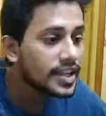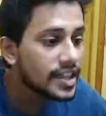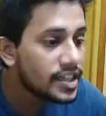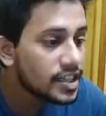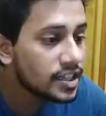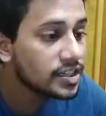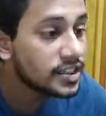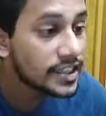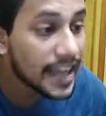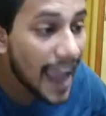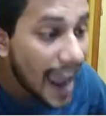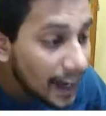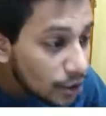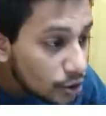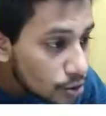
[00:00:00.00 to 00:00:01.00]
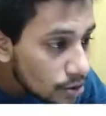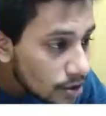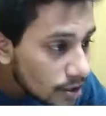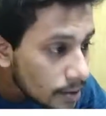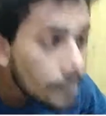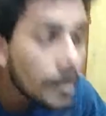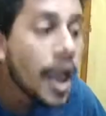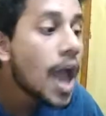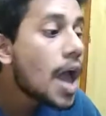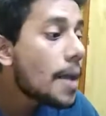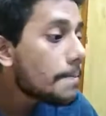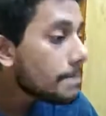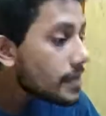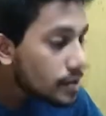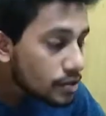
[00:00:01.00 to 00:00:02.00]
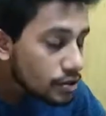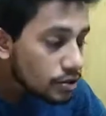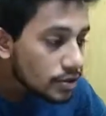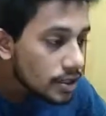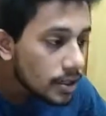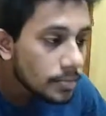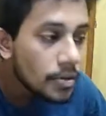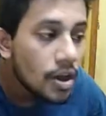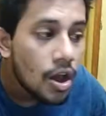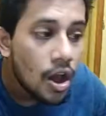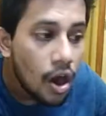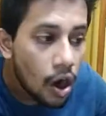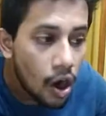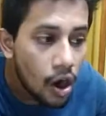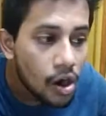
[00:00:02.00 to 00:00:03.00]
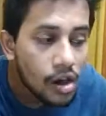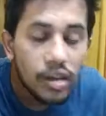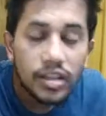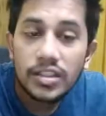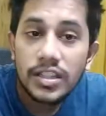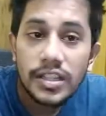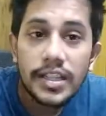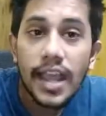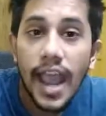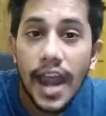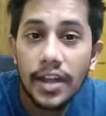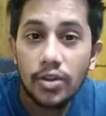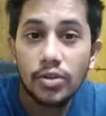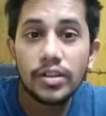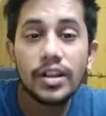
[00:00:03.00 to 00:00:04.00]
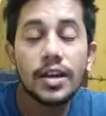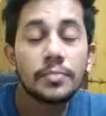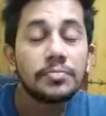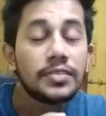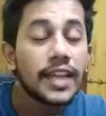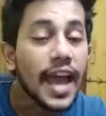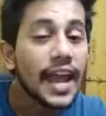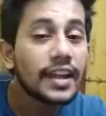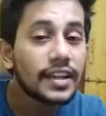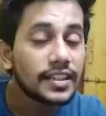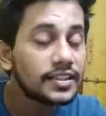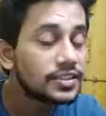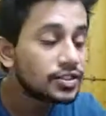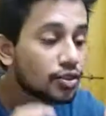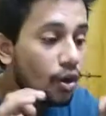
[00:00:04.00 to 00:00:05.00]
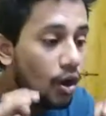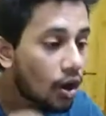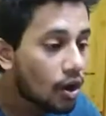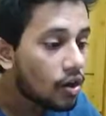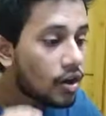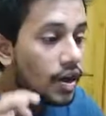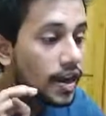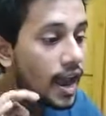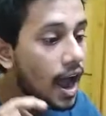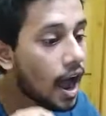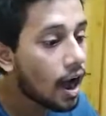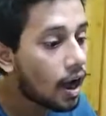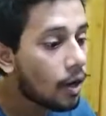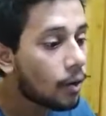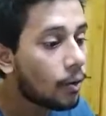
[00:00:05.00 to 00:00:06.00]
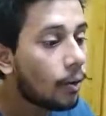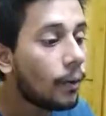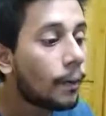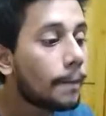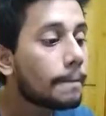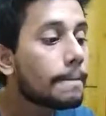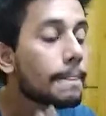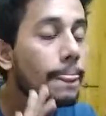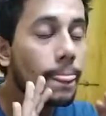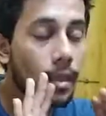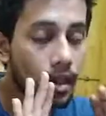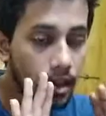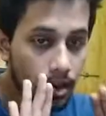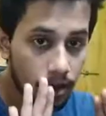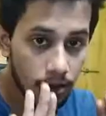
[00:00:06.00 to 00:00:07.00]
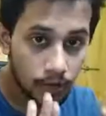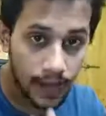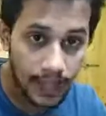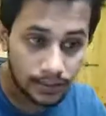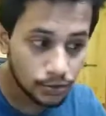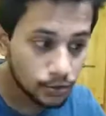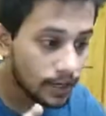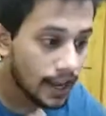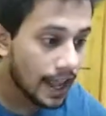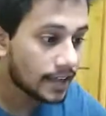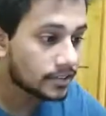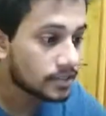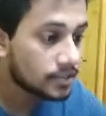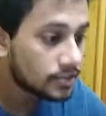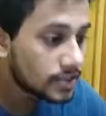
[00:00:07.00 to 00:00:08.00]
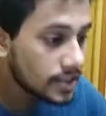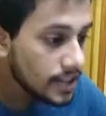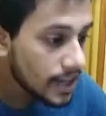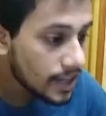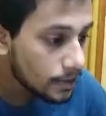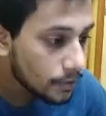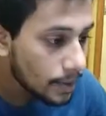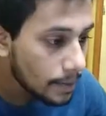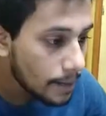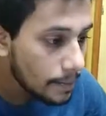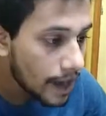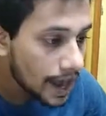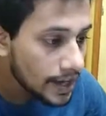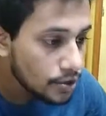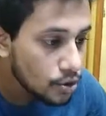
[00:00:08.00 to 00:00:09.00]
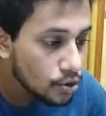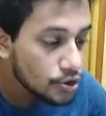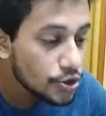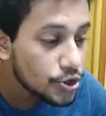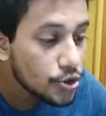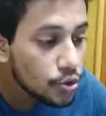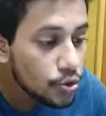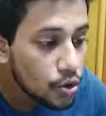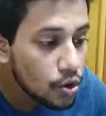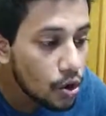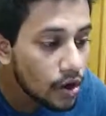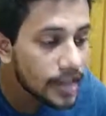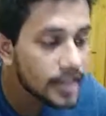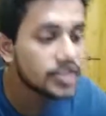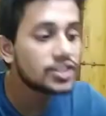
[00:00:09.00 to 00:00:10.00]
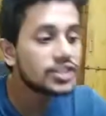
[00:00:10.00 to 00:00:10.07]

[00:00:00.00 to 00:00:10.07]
either the ectoderm, mesoderm, or the endoderm. That is all. Now let's relax. See, remember I told you notochord, it